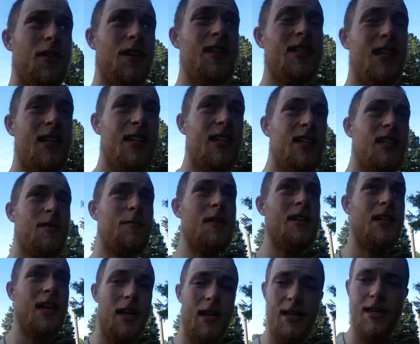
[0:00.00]
things that need to be
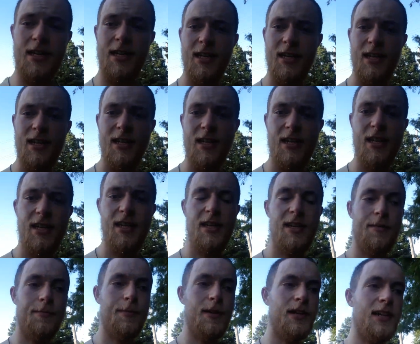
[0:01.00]
done,
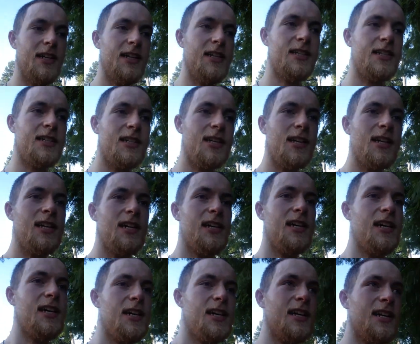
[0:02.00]
because
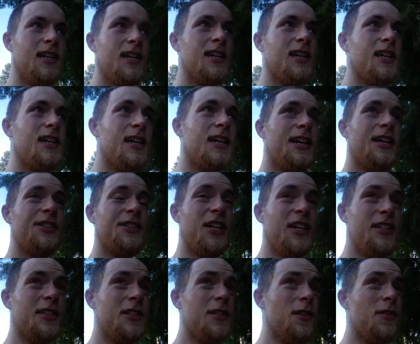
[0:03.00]

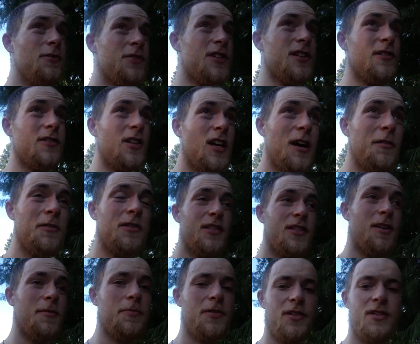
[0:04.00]
changing those inner dominant
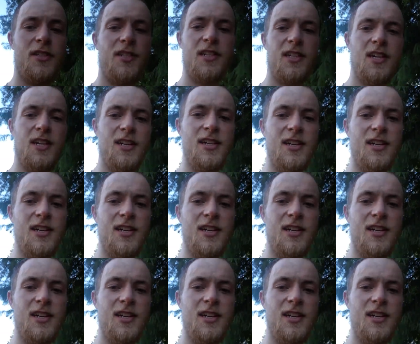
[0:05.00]
assumptions,